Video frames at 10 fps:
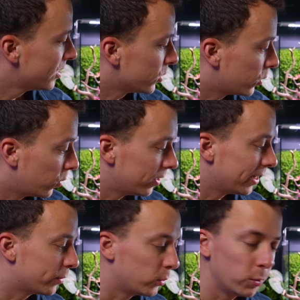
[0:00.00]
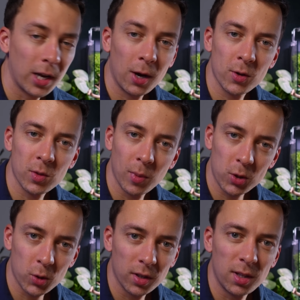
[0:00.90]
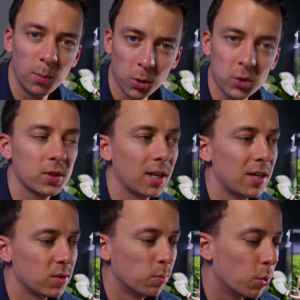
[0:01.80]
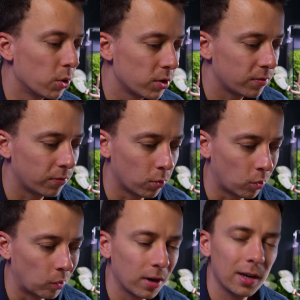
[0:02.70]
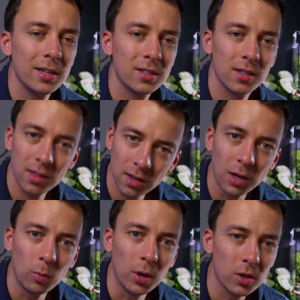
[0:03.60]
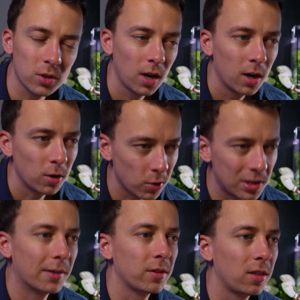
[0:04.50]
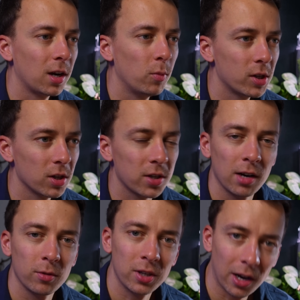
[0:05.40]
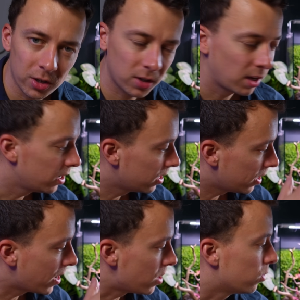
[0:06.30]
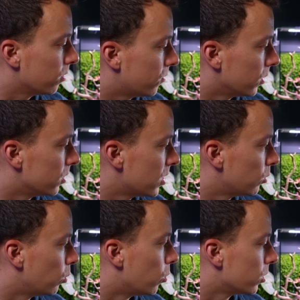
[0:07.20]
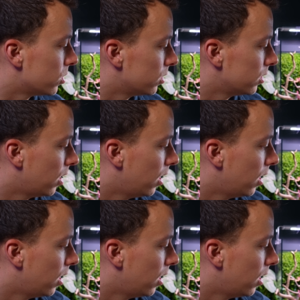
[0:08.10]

So the only thing you have to do now is to make sure that the moss stays moist for at least 3 weeks. Usually after 3 weeks it's kind of a test, and then you can fill the tank with water.